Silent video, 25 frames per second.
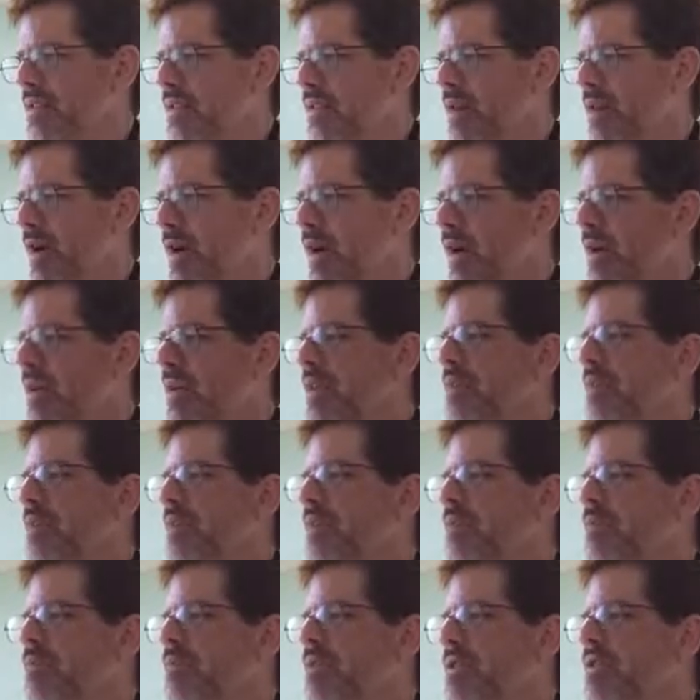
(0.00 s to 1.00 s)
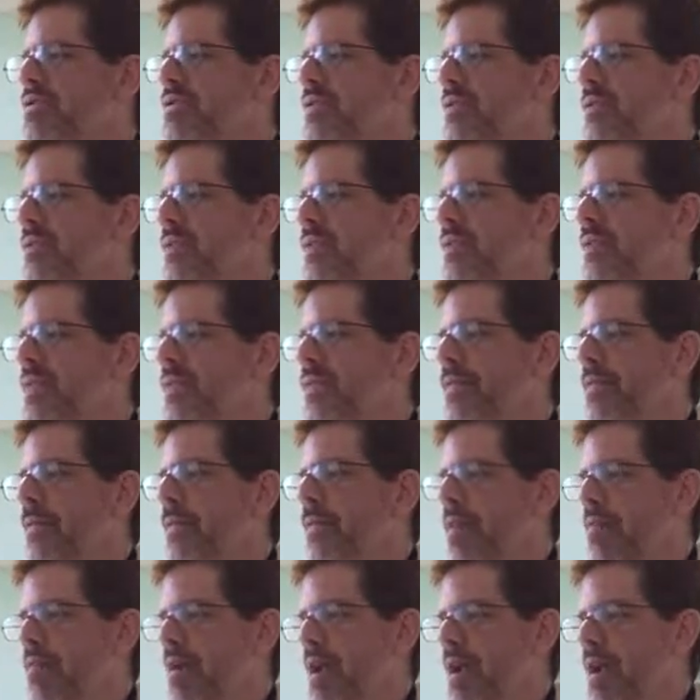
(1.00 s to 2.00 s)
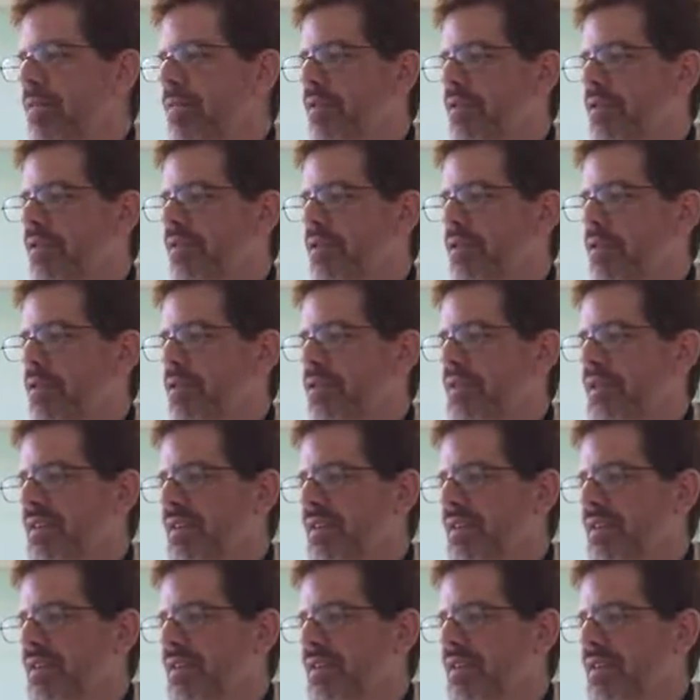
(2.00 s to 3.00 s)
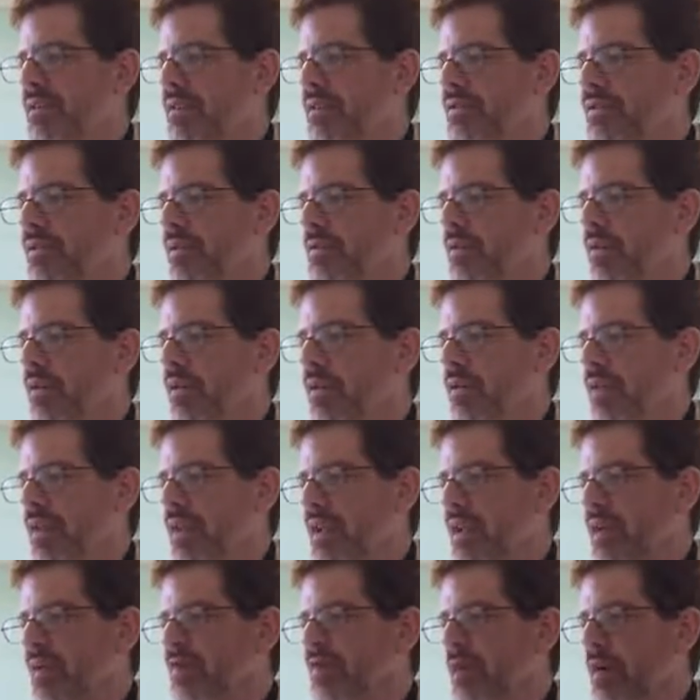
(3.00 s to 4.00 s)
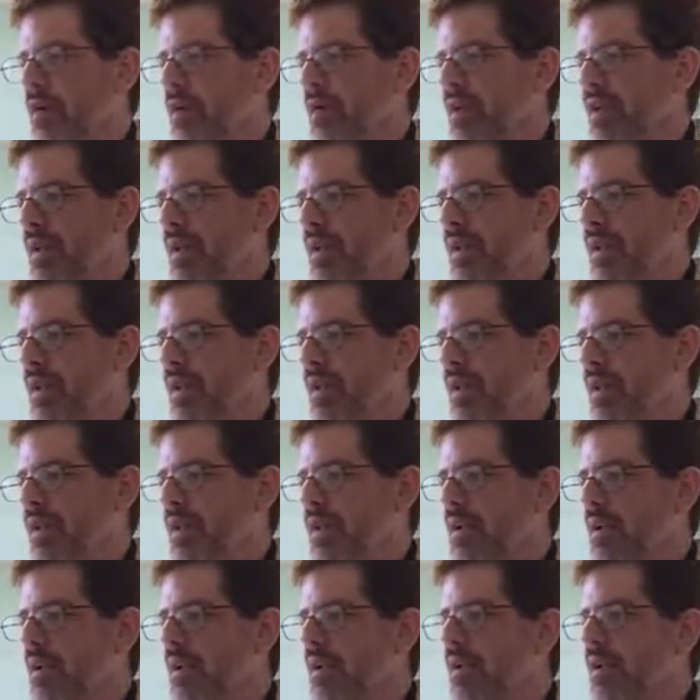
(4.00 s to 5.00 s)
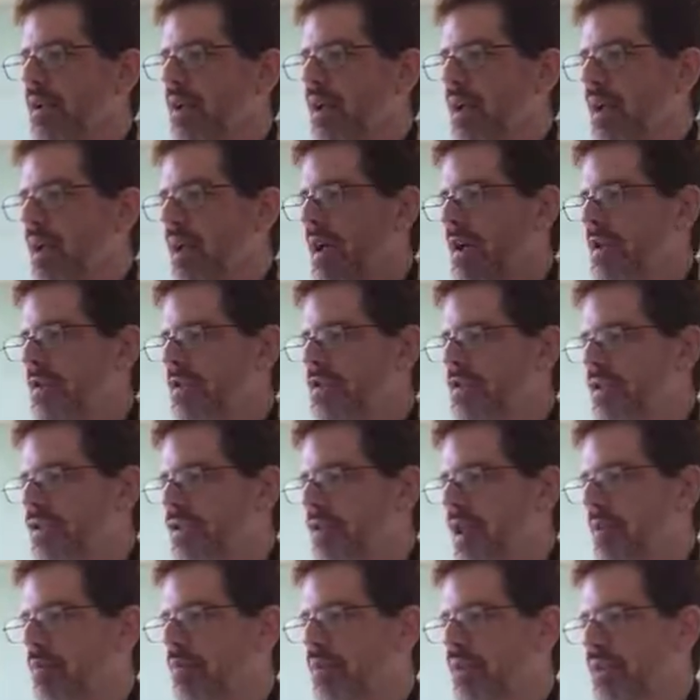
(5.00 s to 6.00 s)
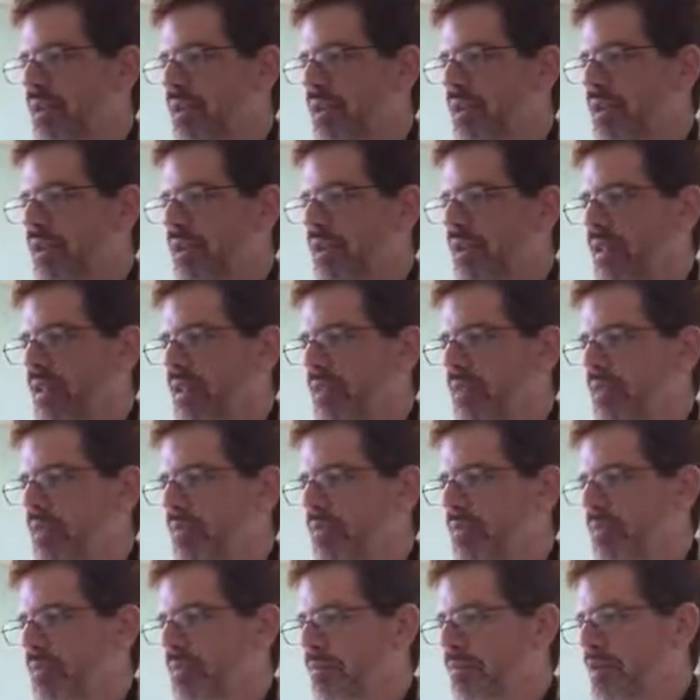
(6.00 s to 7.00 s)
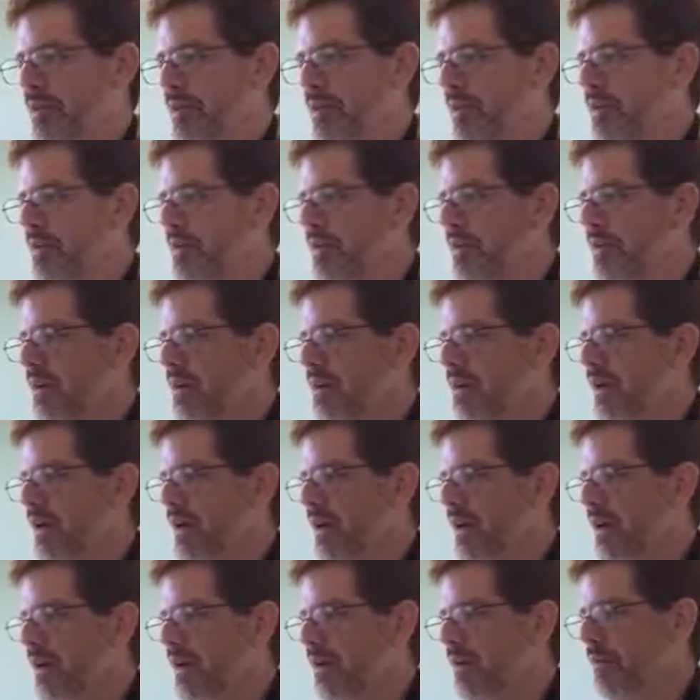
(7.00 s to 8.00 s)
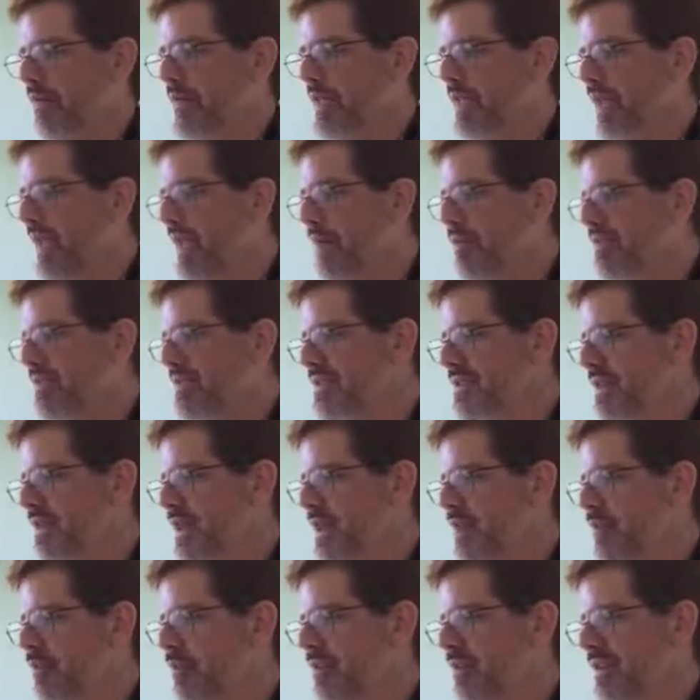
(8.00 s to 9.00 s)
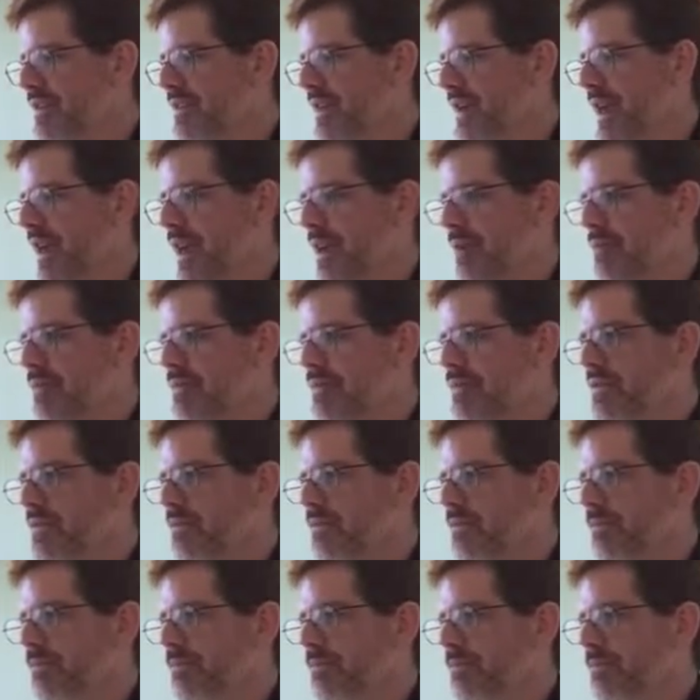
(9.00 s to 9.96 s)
little part is measure 54, where you have those 4/16 notes in a row, the F sharp and E and C sharp and D, and then going up to the B. That happens a couple of times.